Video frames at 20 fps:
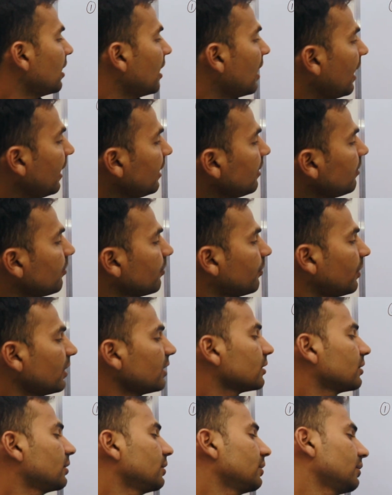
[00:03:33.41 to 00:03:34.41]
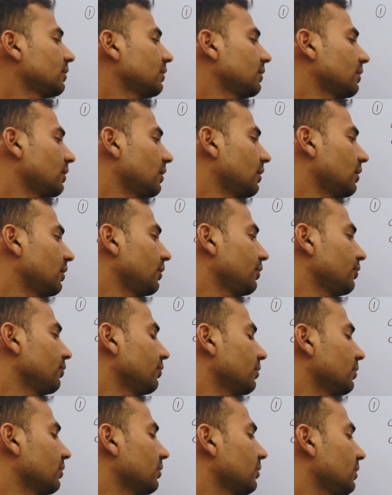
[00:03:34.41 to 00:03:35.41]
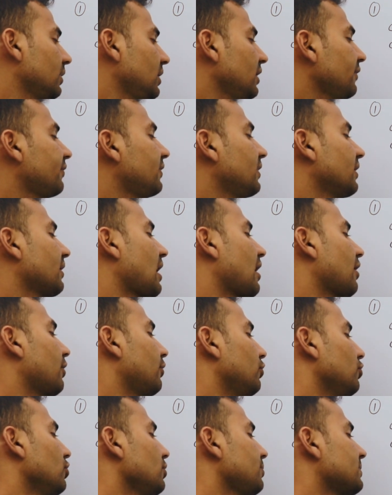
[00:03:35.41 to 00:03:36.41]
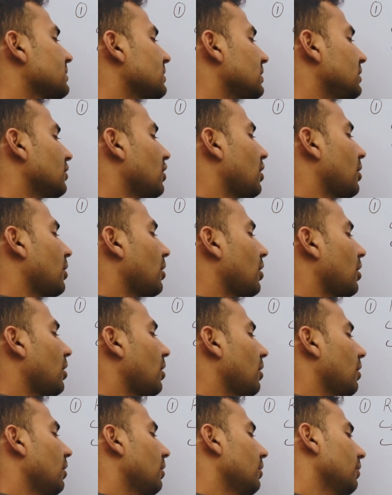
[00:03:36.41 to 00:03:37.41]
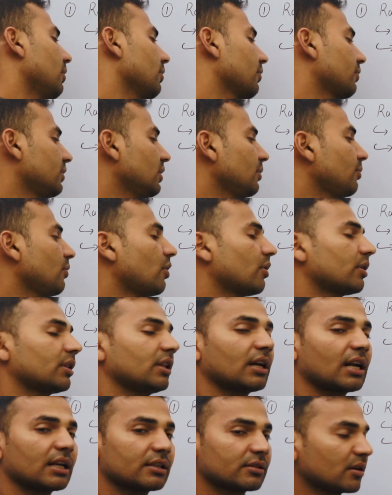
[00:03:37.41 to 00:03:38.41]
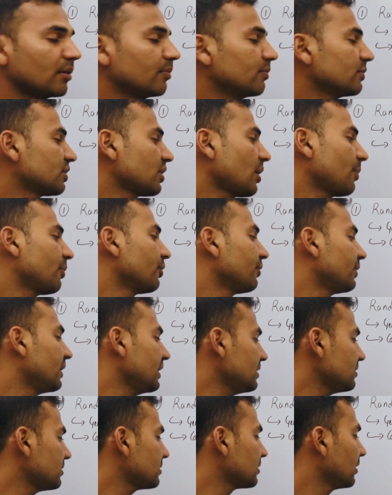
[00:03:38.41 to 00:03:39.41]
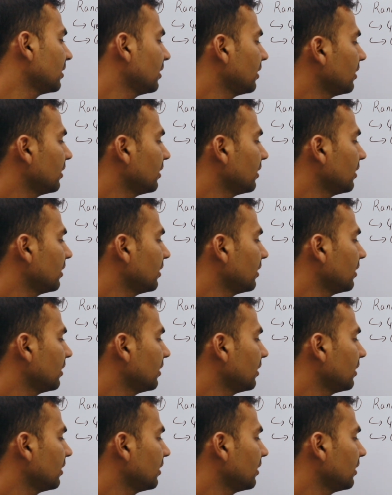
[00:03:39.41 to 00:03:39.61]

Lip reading: And but if there are loops in the algorithm, or there are some subroutines,